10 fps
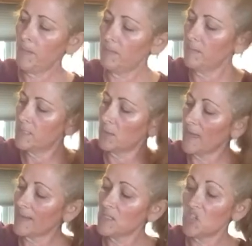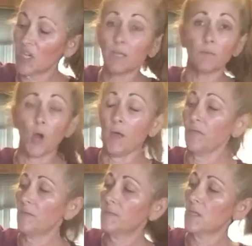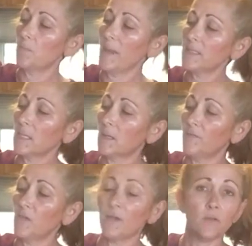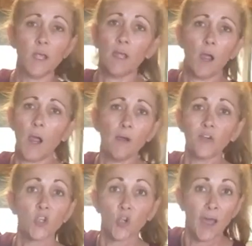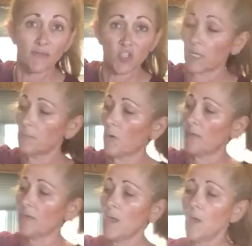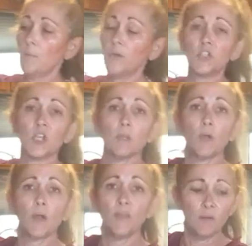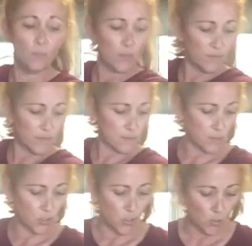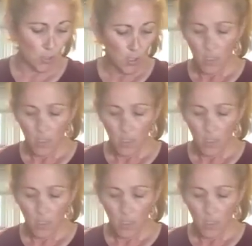So that's chicken broth. So basically, if you have, however you have chicken broth, put chicken broth in with the stewed